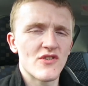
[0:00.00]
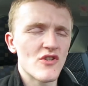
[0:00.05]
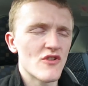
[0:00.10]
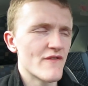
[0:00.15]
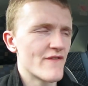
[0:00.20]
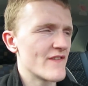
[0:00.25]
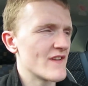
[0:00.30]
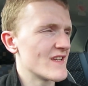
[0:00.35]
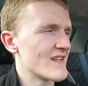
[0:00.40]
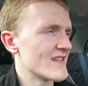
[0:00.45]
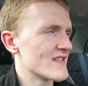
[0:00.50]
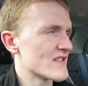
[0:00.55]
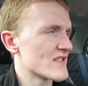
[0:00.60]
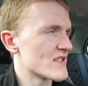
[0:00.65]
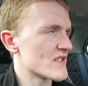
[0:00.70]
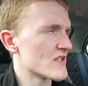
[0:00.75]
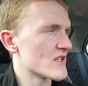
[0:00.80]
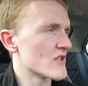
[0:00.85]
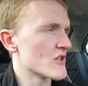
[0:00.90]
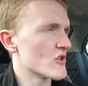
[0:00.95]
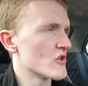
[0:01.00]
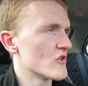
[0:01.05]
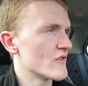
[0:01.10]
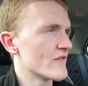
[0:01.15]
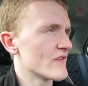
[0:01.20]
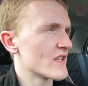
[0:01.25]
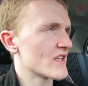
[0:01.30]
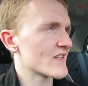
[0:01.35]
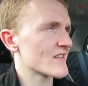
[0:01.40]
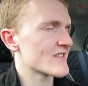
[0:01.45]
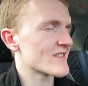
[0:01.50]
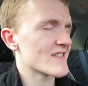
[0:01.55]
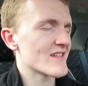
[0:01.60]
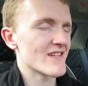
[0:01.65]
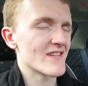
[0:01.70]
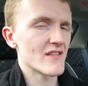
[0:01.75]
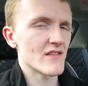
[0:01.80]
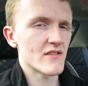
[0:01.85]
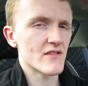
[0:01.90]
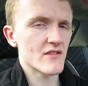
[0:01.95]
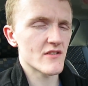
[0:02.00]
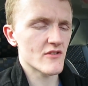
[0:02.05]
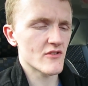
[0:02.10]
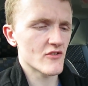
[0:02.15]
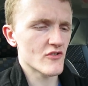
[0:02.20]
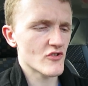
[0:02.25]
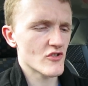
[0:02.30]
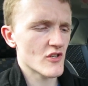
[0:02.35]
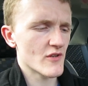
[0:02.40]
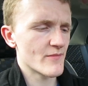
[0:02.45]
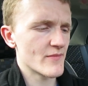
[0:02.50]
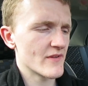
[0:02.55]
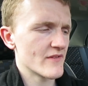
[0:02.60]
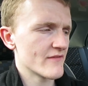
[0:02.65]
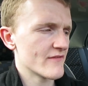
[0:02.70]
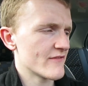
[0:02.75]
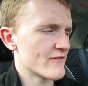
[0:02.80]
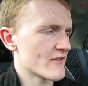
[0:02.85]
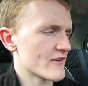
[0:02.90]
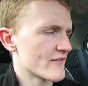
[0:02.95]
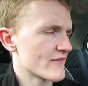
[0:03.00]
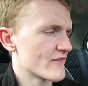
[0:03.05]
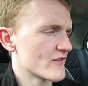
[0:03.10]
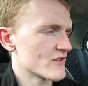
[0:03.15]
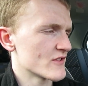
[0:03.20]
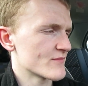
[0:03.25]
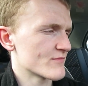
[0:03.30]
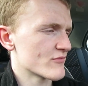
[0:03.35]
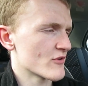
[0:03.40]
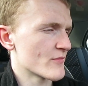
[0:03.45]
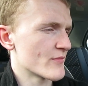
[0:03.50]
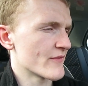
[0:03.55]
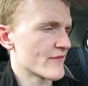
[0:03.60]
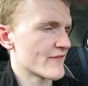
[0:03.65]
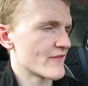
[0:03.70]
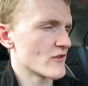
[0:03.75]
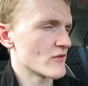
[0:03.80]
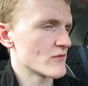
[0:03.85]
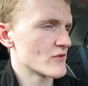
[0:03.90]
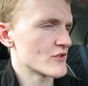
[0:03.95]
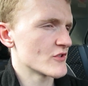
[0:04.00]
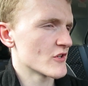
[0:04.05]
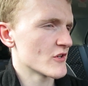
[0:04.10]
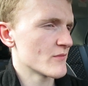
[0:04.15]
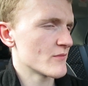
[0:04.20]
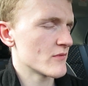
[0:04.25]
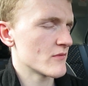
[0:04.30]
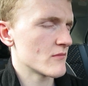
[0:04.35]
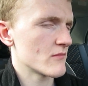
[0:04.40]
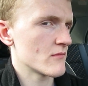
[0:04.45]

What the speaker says: Sophie is overly excited to go shopping for our first proper food shop.